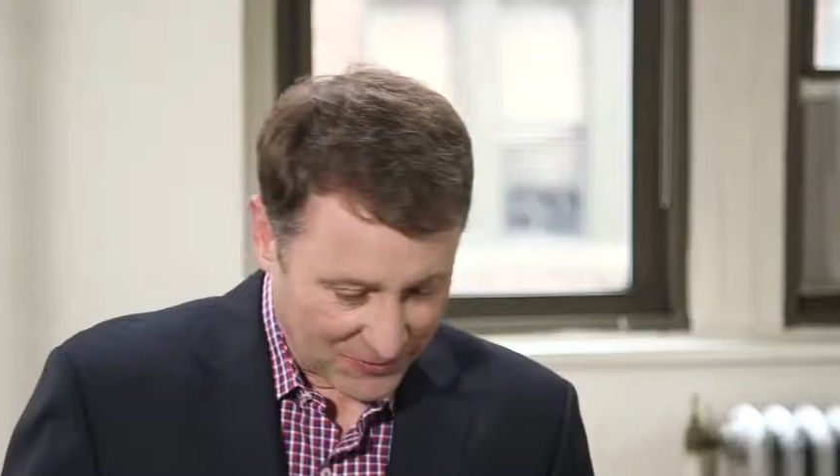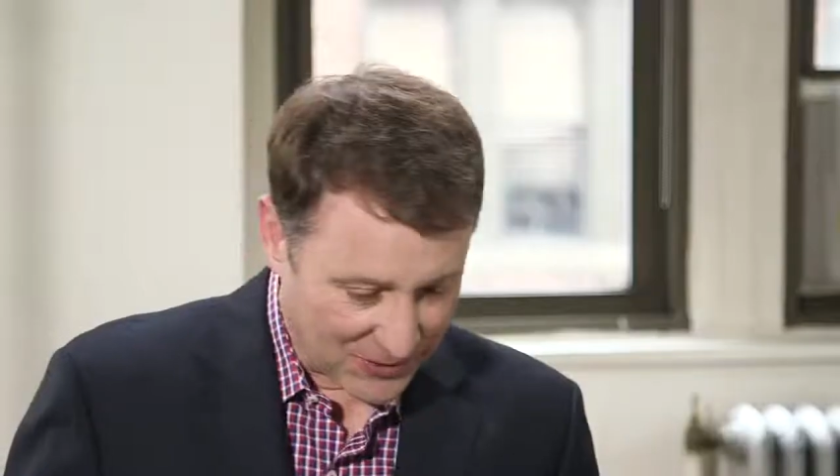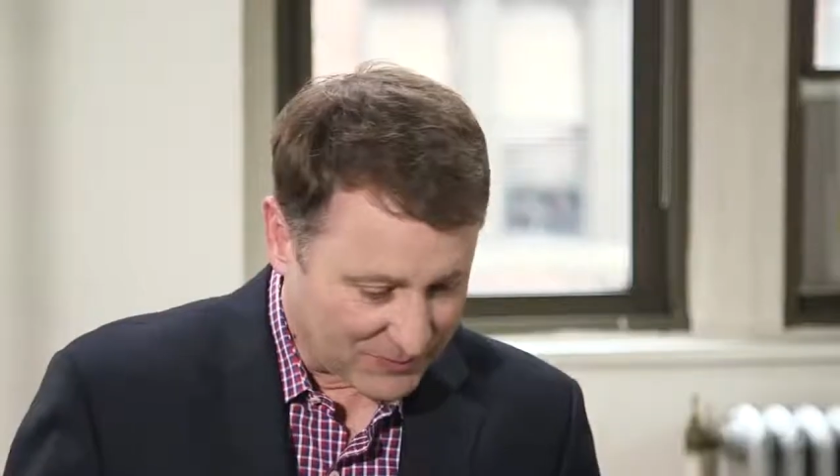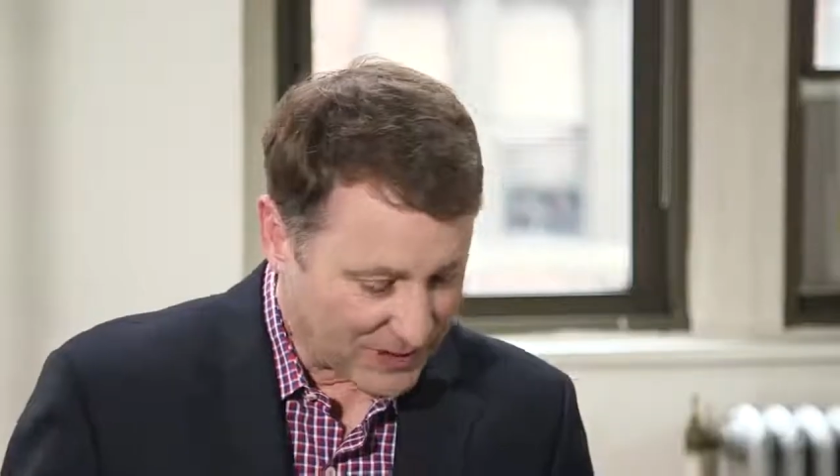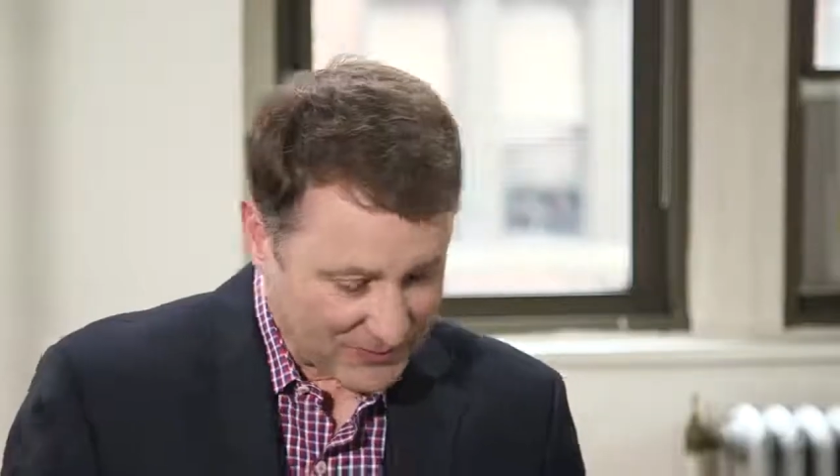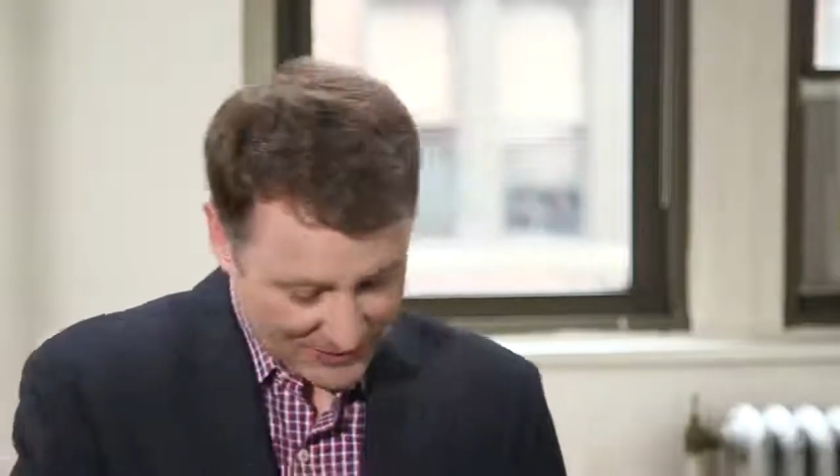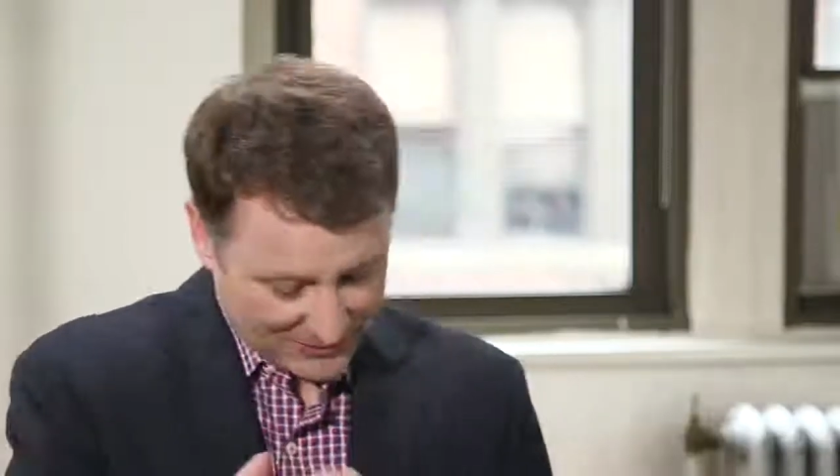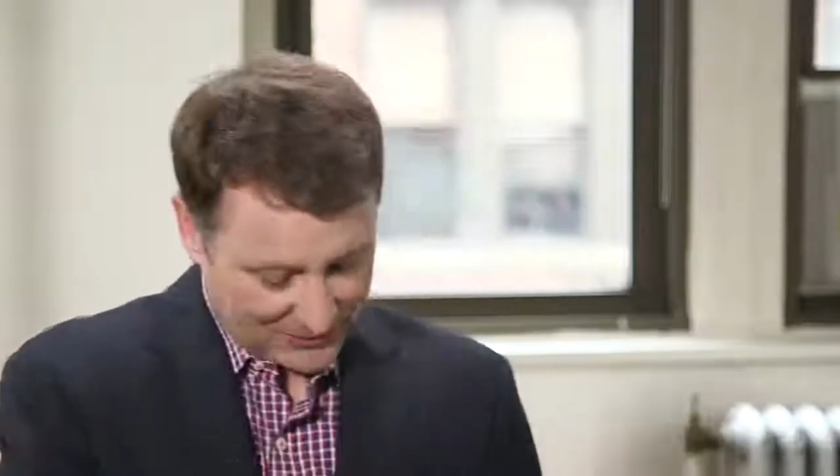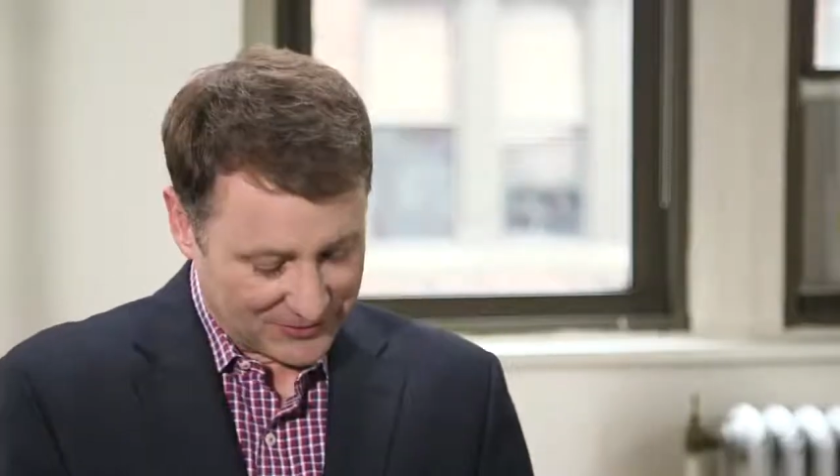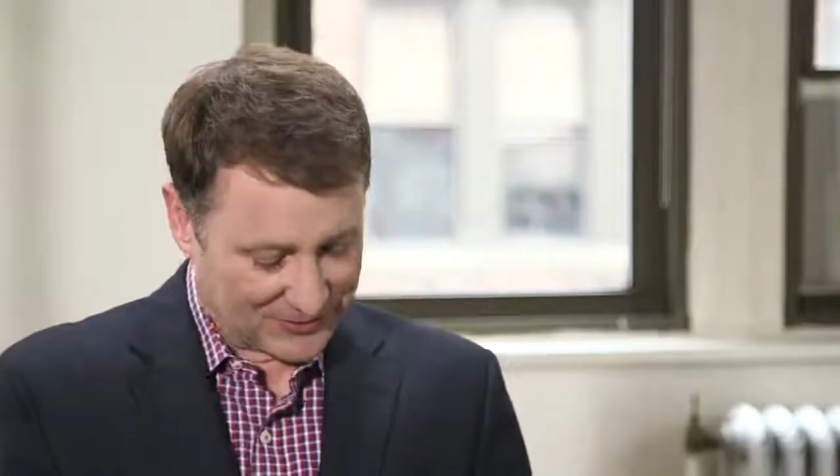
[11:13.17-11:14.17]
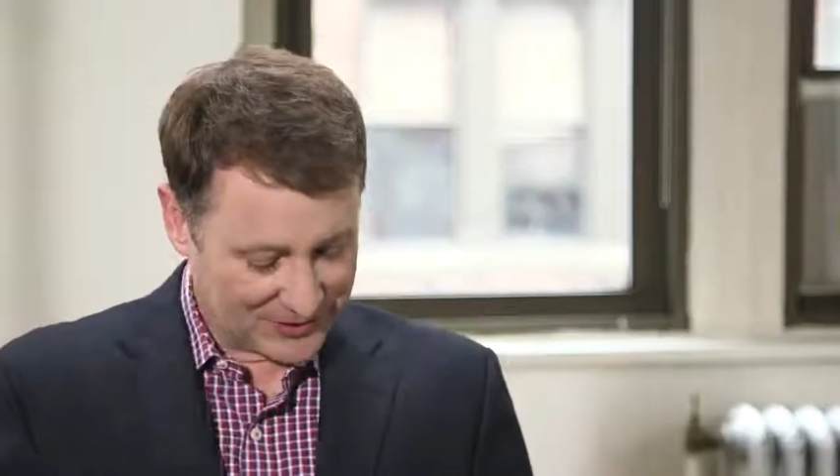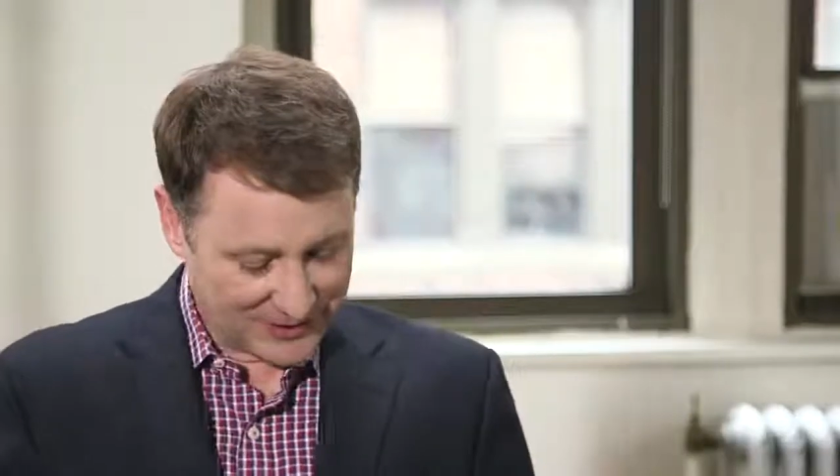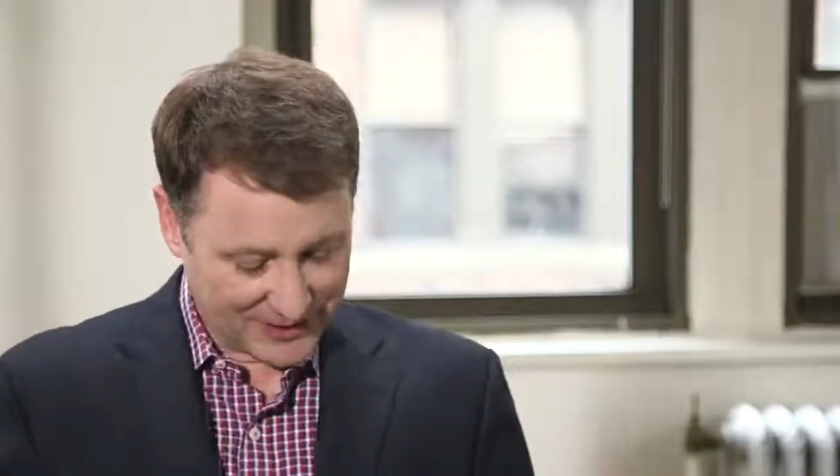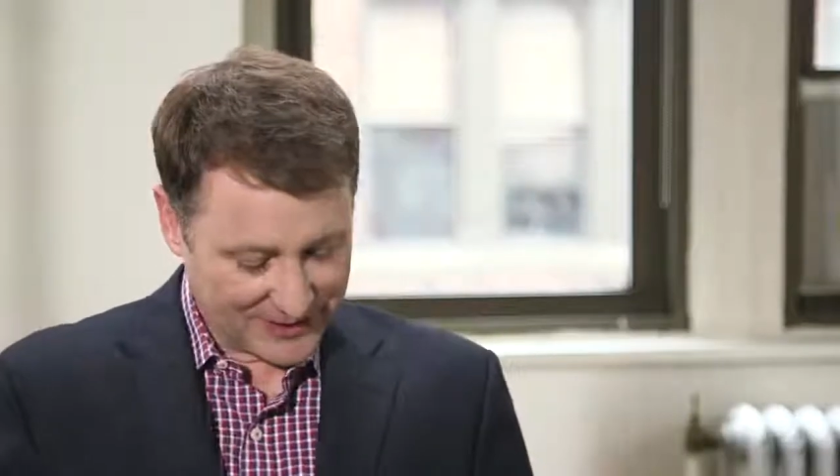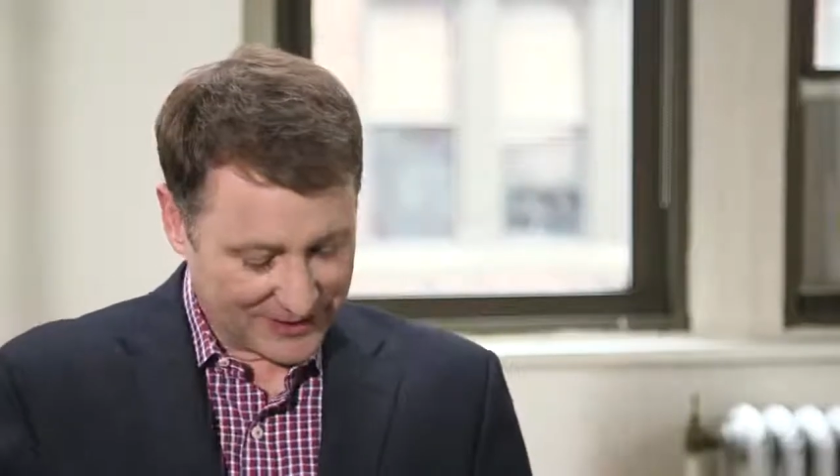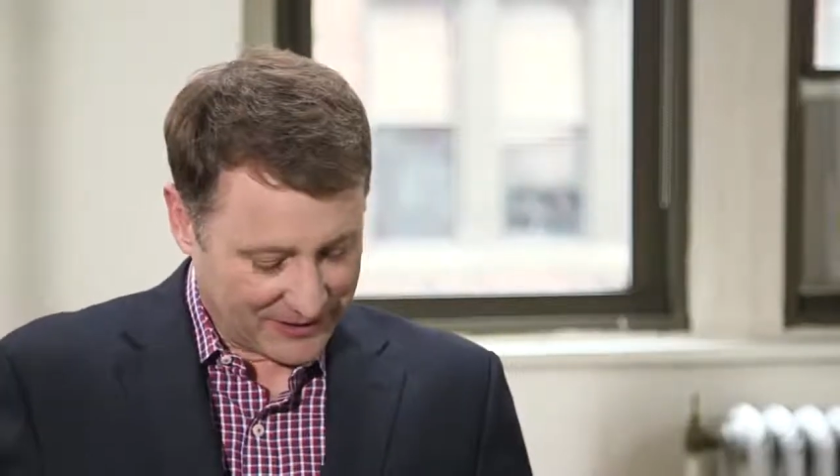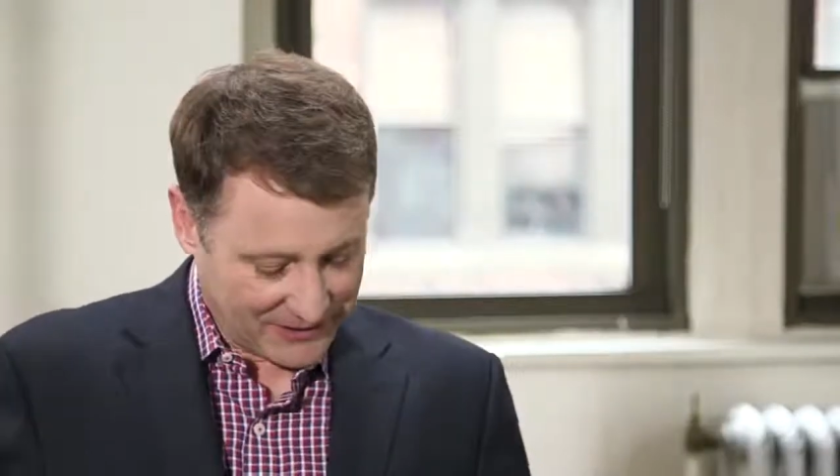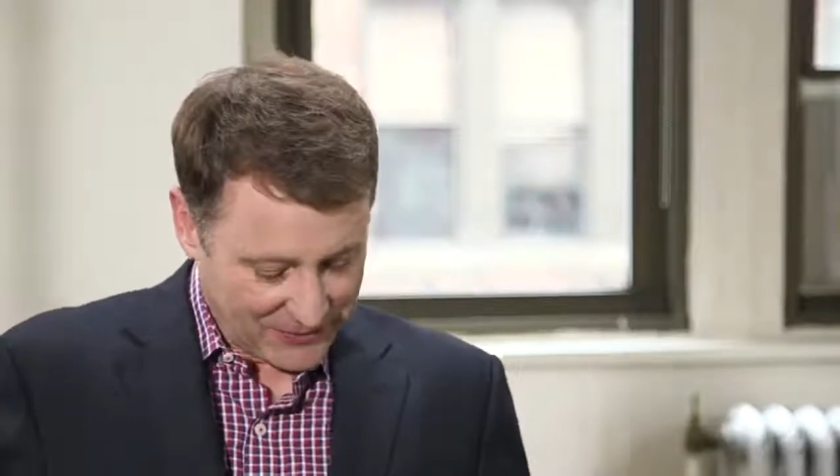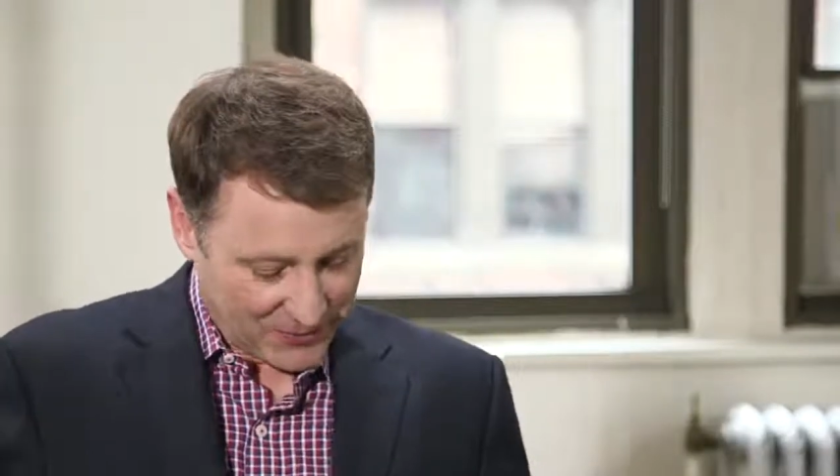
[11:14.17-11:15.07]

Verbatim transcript: Well, maybe to close then, Sandy, uh,